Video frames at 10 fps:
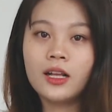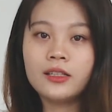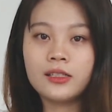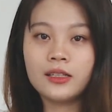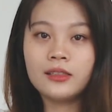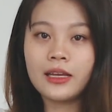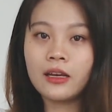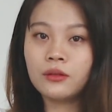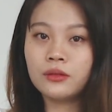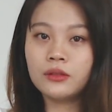Then they
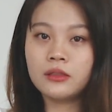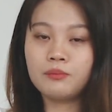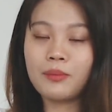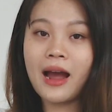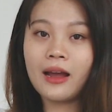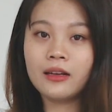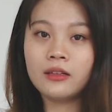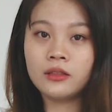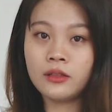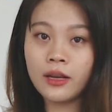
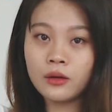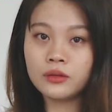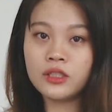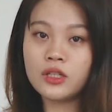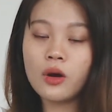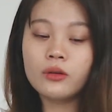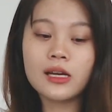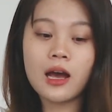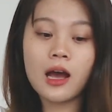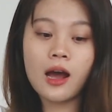could know
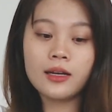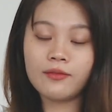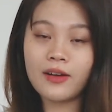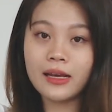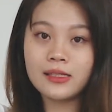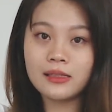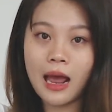the device